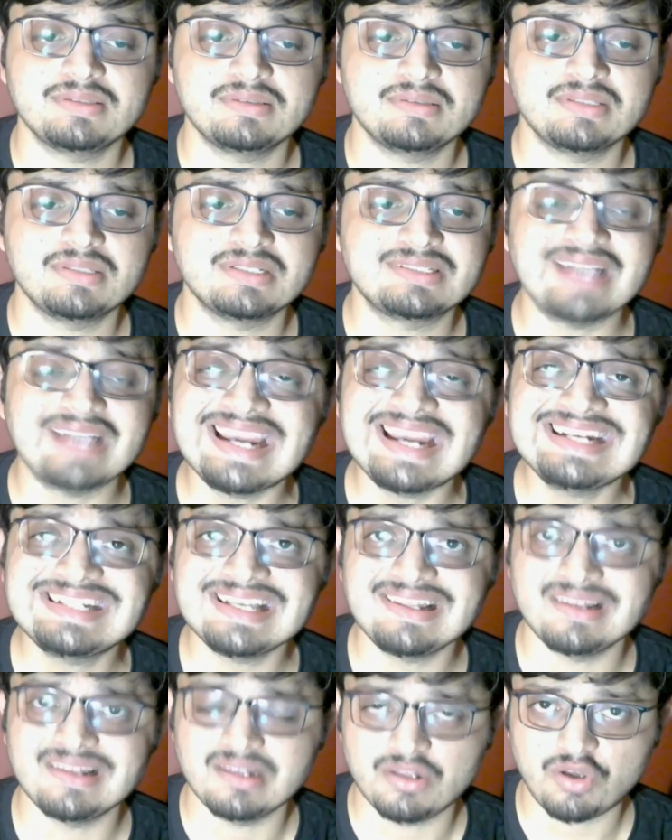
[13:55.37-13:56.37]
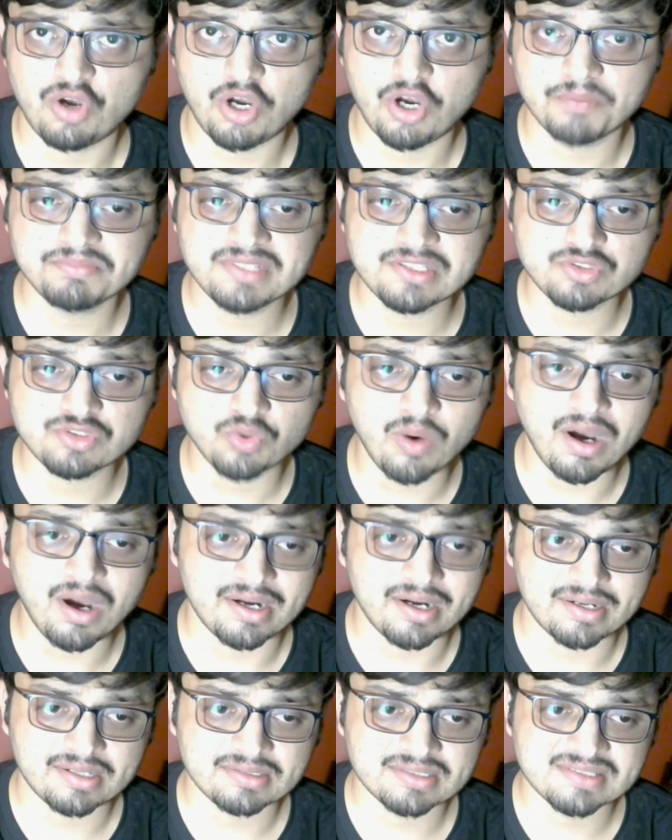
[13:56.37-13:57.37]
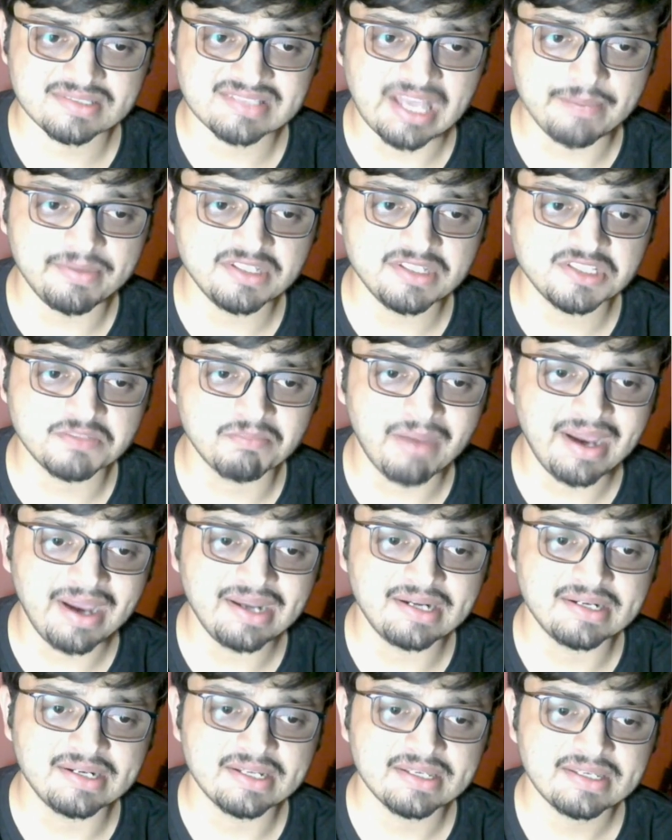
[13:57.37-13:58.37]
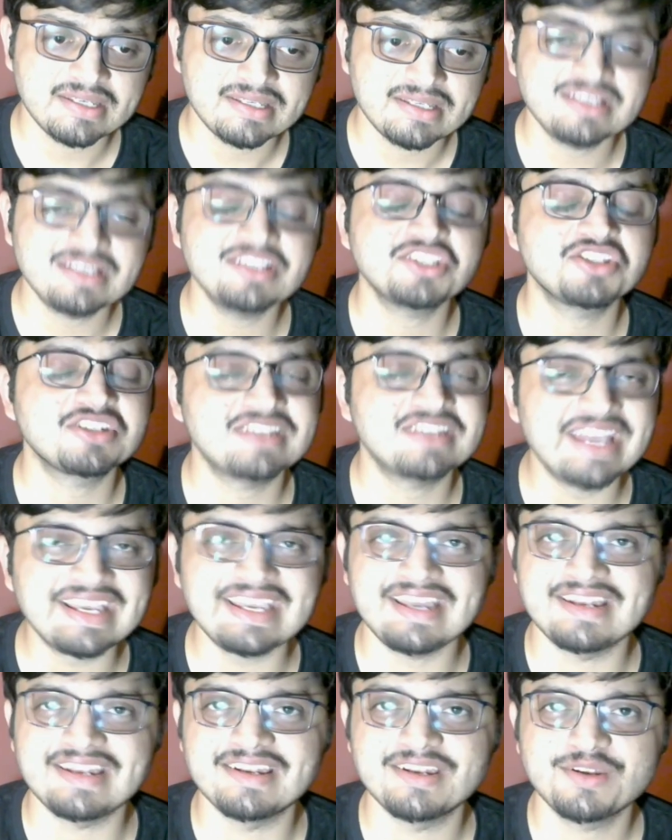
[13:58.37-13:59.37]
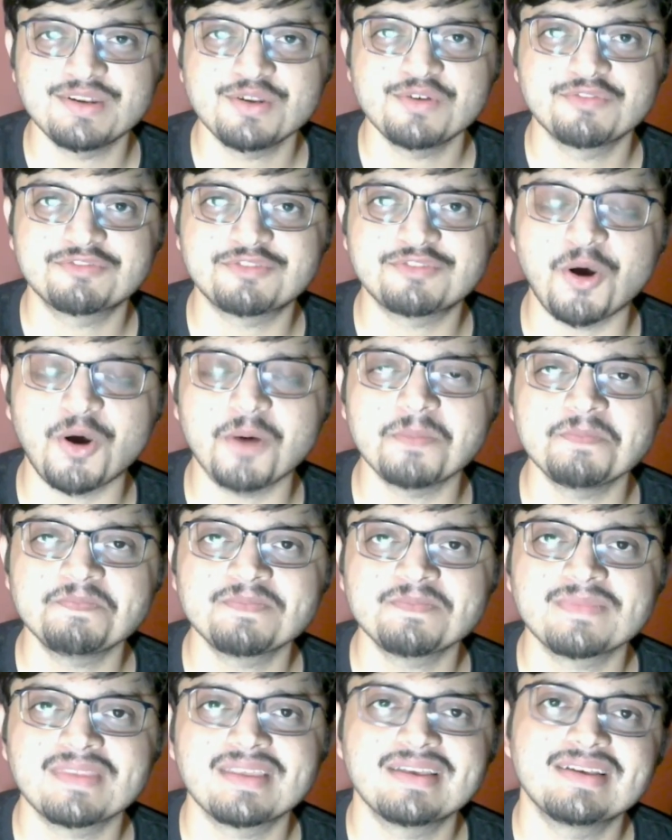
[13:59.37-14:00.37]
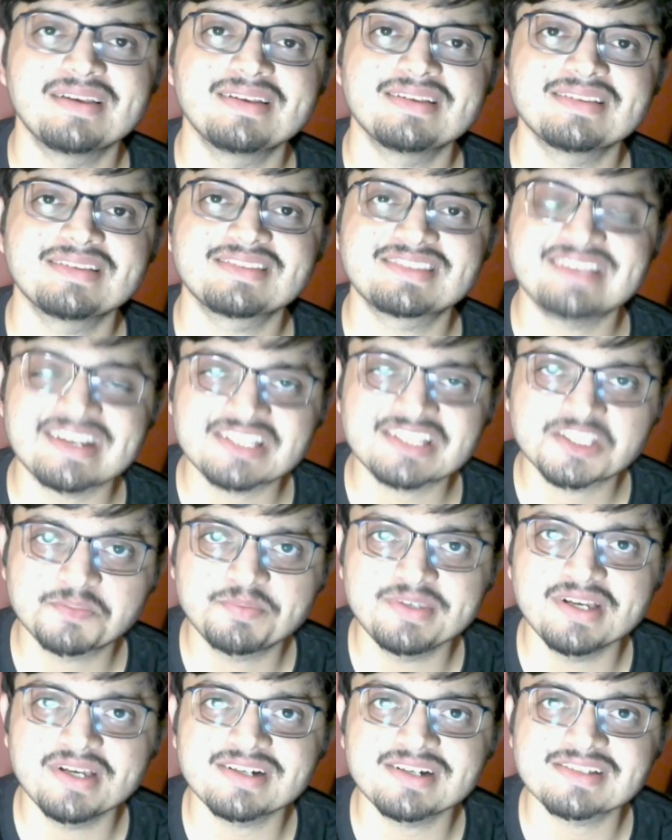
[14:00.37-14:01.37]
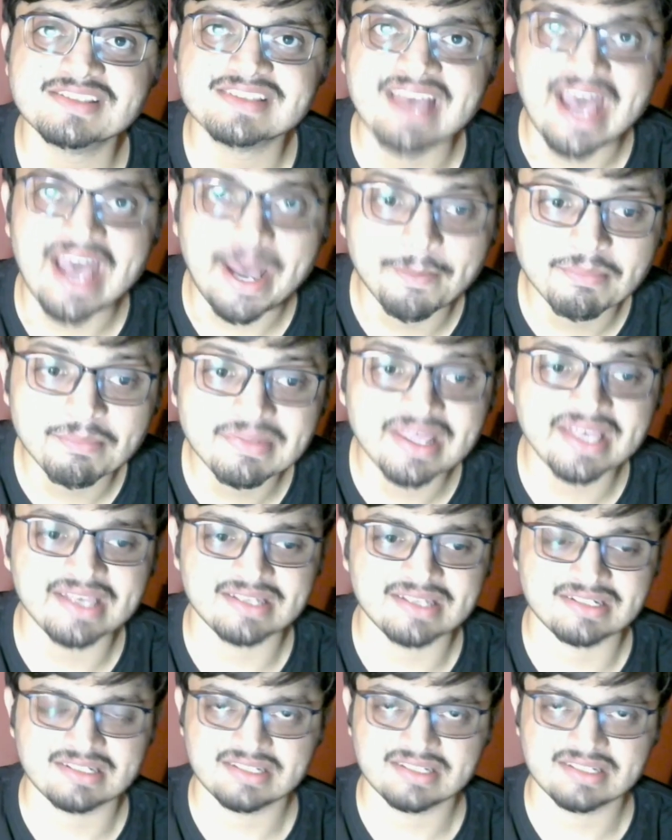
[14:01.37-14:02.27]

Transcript: the title of this work, The Savage Mind, is taken from Shakespeare's Hamlet.